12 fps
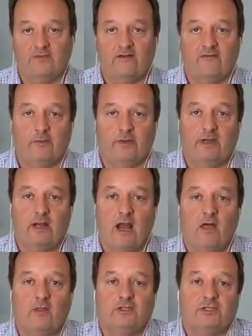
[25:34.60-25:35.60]
that, everybody.
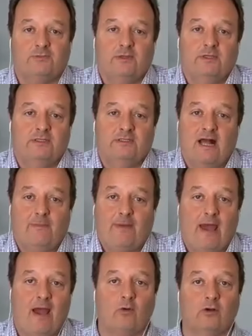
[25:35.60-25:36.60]
Knowledge is not
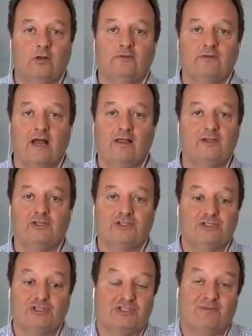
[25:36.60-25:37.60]
power. Knowledge is
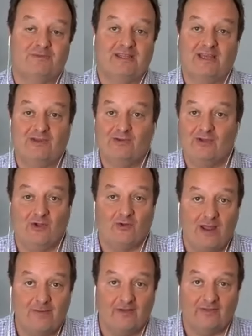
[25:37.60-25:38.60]
just something that you can
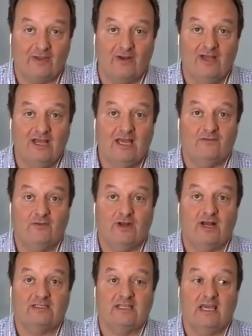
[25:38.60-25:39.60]
grab out there. If you're
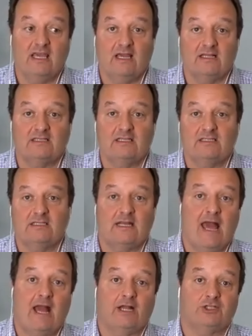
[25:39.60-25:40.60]
not taking consistent
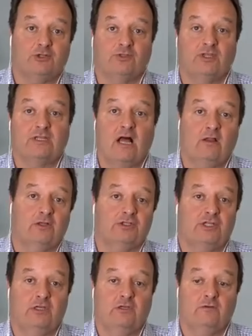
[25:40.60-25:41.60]
action with the knowledge
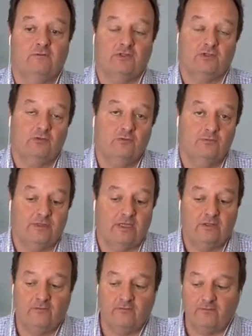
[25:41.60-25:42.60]
that you've assumed
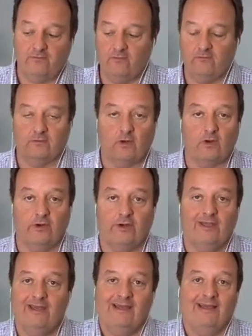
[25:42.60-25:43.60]
and you've learned,
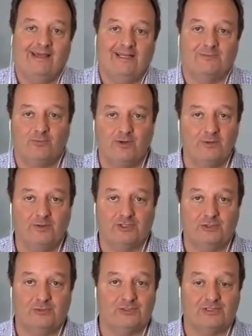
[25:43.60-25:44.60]
it's pretty
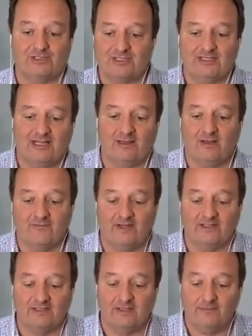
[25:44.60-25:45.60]
much useless. I love
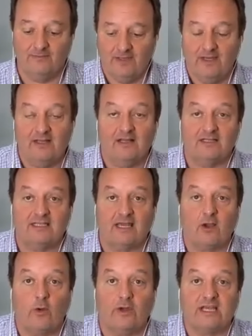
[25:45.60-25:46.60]
that tip. Let's take
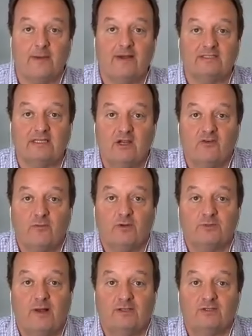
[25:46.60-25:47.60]
a quick time out to hear from our
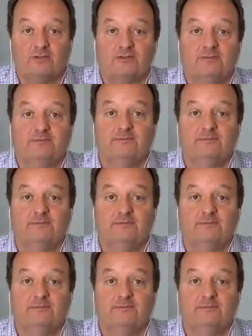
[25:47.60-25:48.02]
sponsors.